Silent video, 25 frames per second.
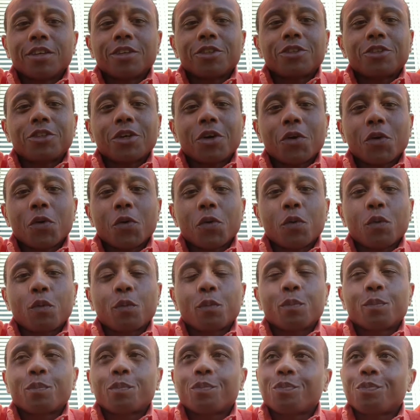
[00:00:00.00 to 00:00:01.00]

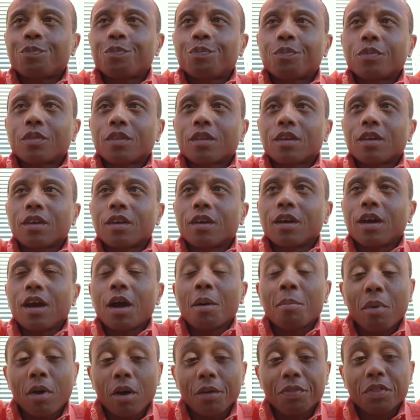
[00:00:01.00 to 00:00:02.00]
So,
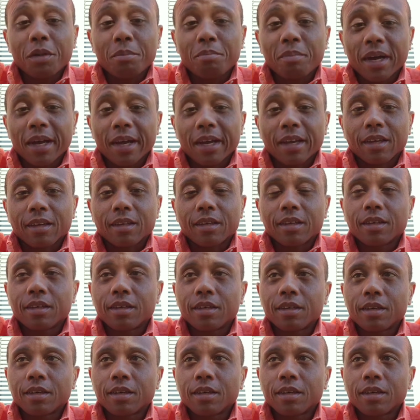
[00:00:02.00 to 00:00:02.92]
I bought the bike